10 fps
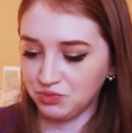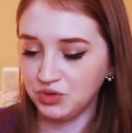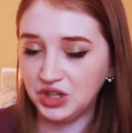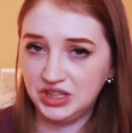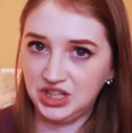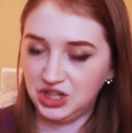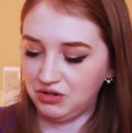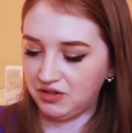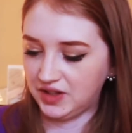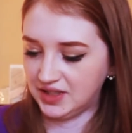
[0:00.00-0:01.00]
really cute
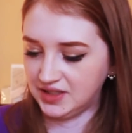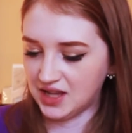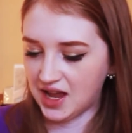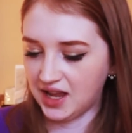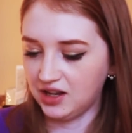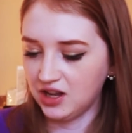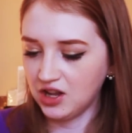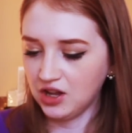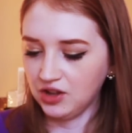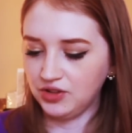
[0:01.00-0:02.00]
on the inside.
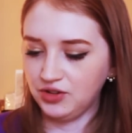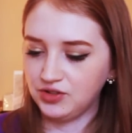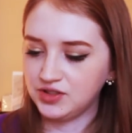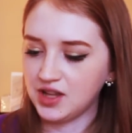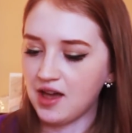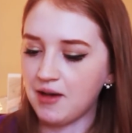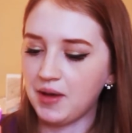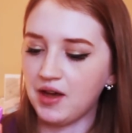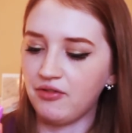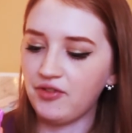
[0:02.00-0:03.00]
There's
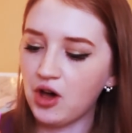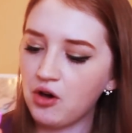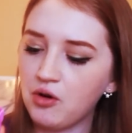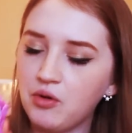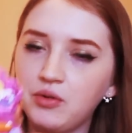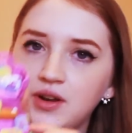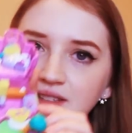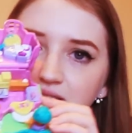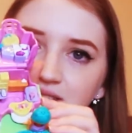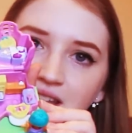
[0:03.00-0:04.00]
a phone, a
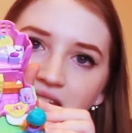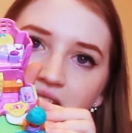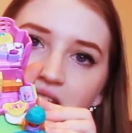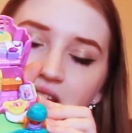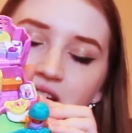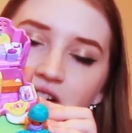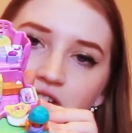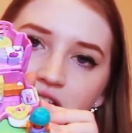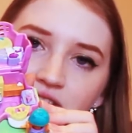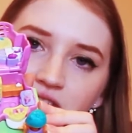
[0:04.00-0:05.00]
sink, all
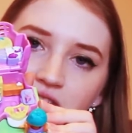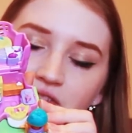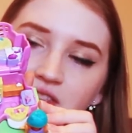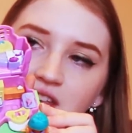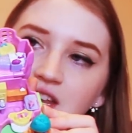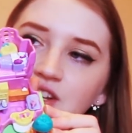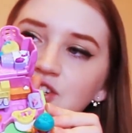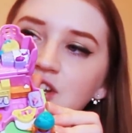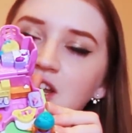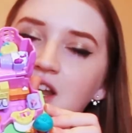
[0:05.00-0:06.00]
kinds of stuff in the
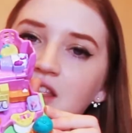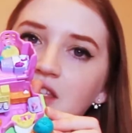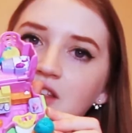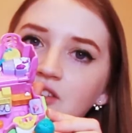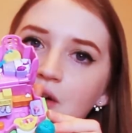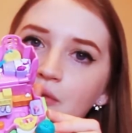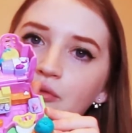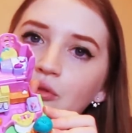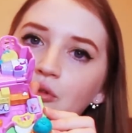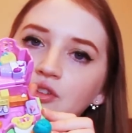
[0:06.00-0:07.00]
kitchen, and then the top
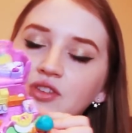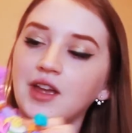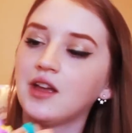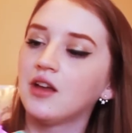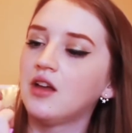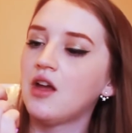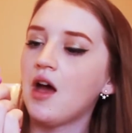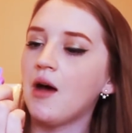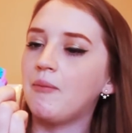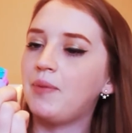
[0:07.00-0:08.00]
floor is like
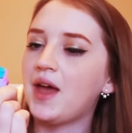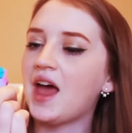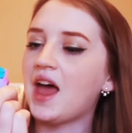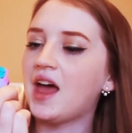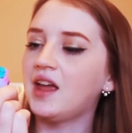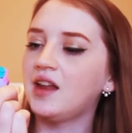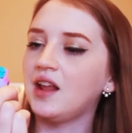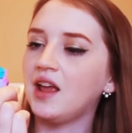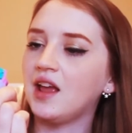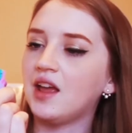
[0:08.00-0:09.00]
a bed
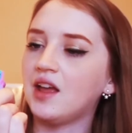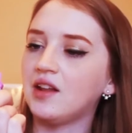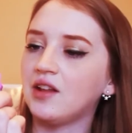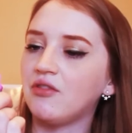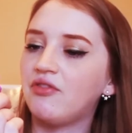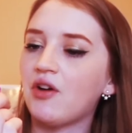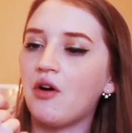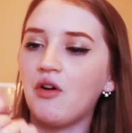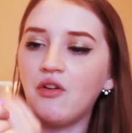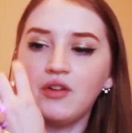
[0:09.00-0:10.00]
and a
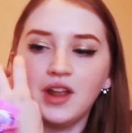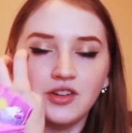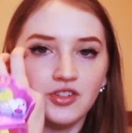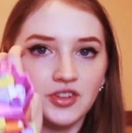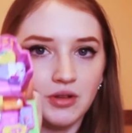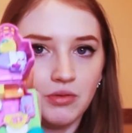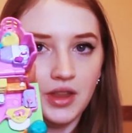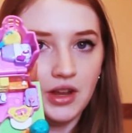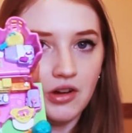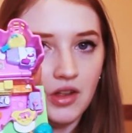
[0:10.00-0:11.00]
phone and just like
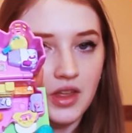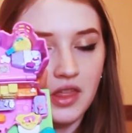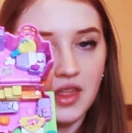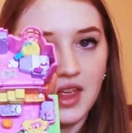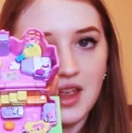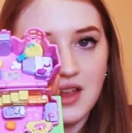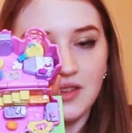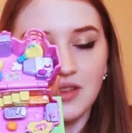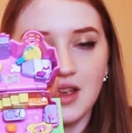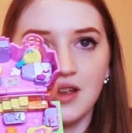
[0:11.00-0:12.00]
really girly
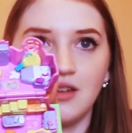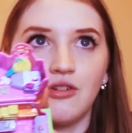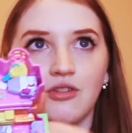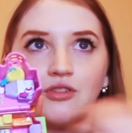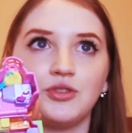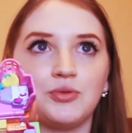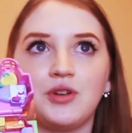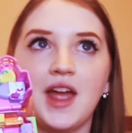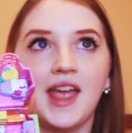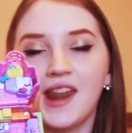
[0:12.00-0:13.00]
things, like girls were
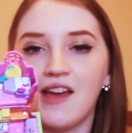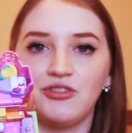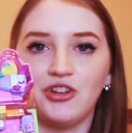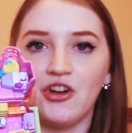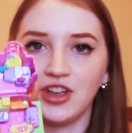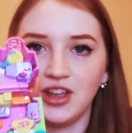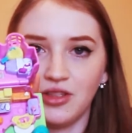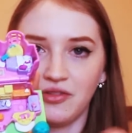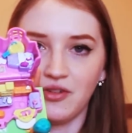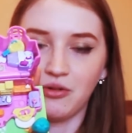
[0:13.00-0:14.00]
hanging out talking on
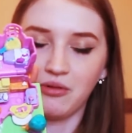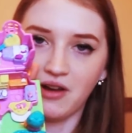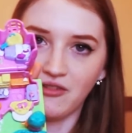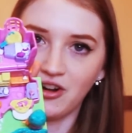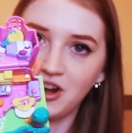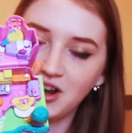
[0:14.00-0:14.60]
the phone or whatever.